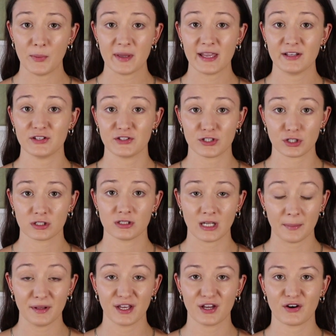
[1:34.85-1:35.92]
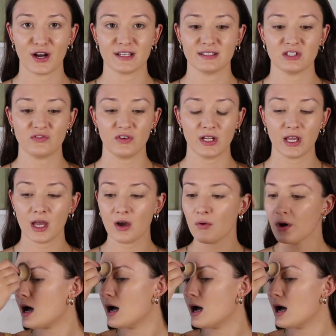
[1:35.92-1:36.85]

me and you're just stumbling across this video,